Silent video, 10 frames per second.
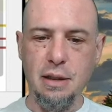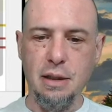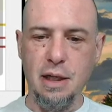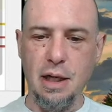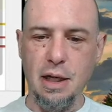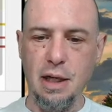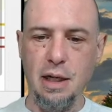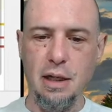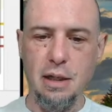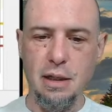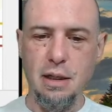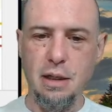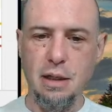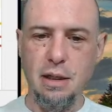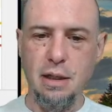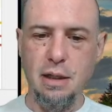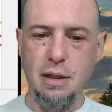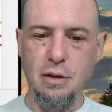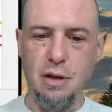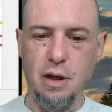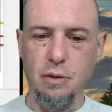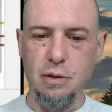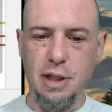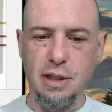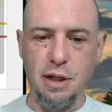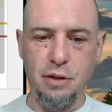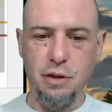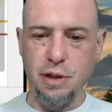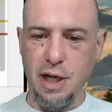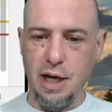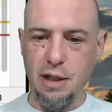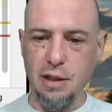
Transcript: Uh, oh, let's not assert yet.